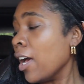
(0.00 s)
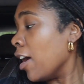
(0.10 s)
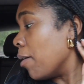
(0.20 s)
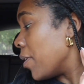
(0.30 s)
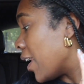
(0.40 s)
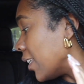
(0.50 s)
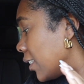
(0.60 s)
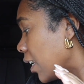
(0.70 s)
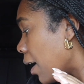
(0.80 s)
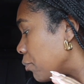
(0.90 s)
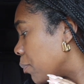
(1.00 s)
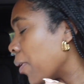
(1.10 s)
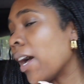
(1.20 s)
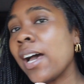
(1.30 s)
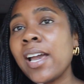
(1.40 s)
and I stopped
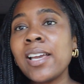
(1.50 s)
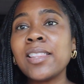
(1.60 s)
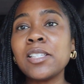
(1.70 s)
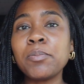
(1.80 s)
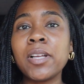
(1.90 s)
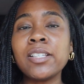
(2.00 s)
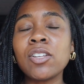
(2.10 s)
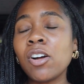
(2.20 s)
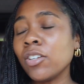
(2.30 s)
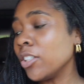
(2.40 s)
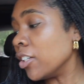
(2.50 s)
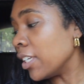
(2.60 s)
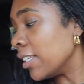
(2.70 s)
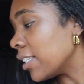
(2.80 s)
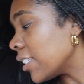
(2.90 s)
by this place called
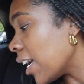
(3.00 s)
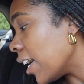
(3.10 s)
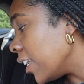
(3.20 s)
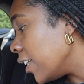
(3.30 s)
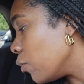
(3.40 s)
Cookie Society,